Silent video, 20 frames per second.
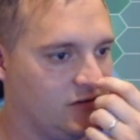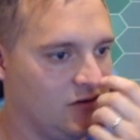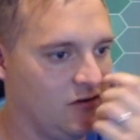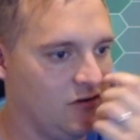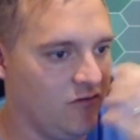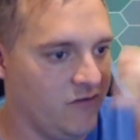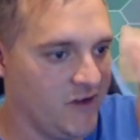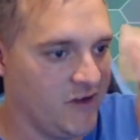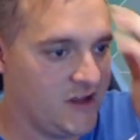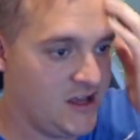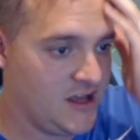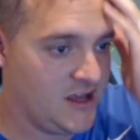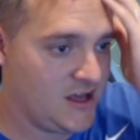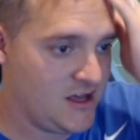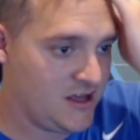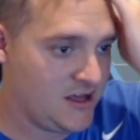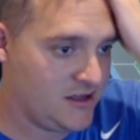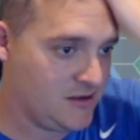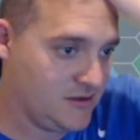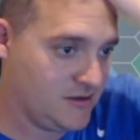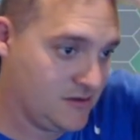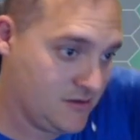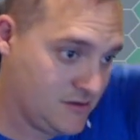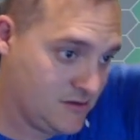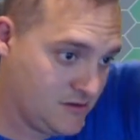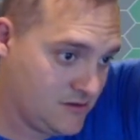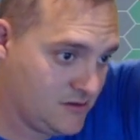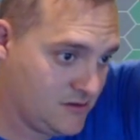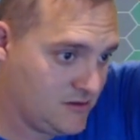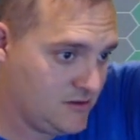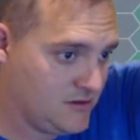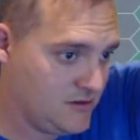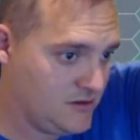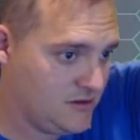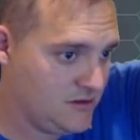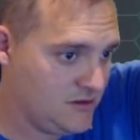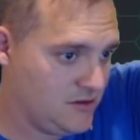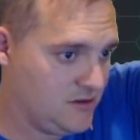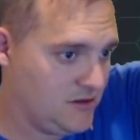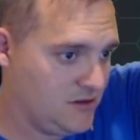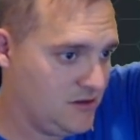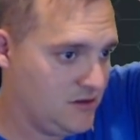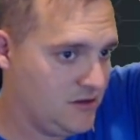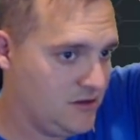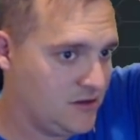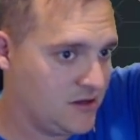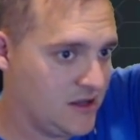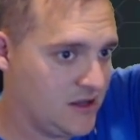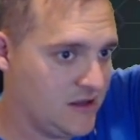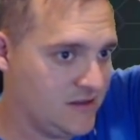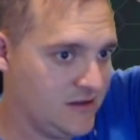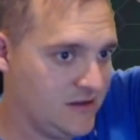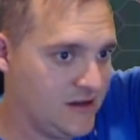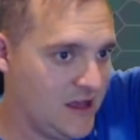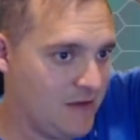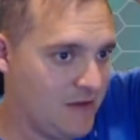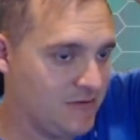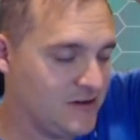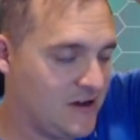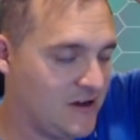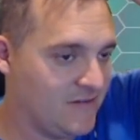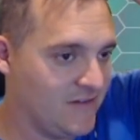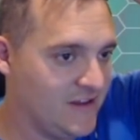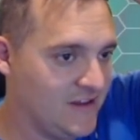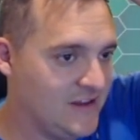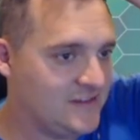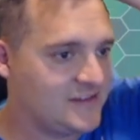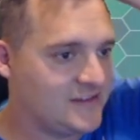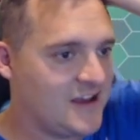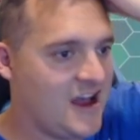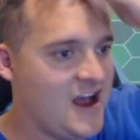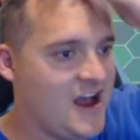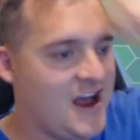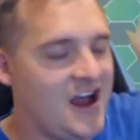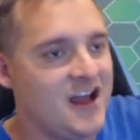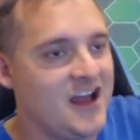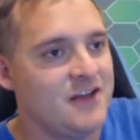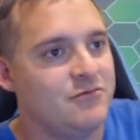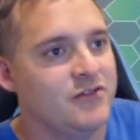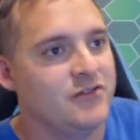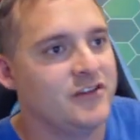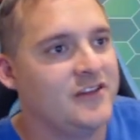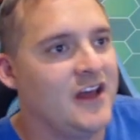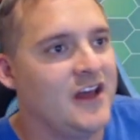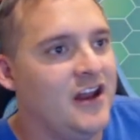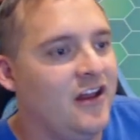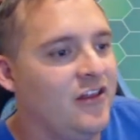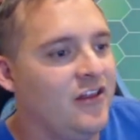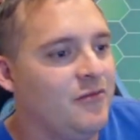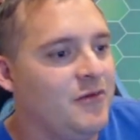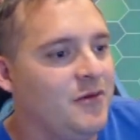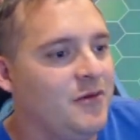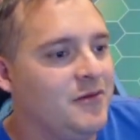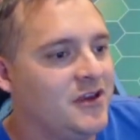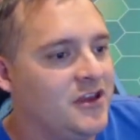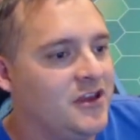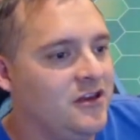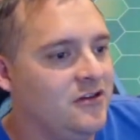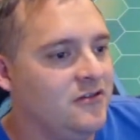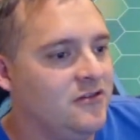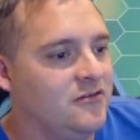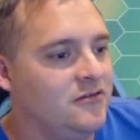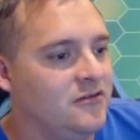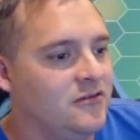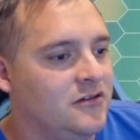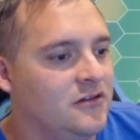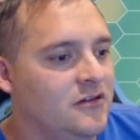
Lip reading: over here. Get the damage off of this guy. Put that on the Mimikyu.